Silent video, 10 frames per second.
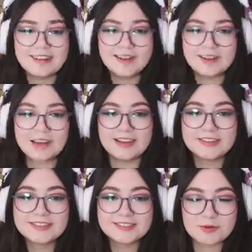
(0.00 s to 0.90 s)
Okay,
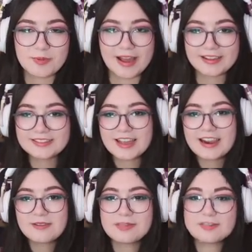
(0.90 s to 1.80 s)
we're back.
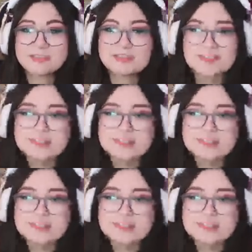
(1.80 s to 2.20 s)
Anyways.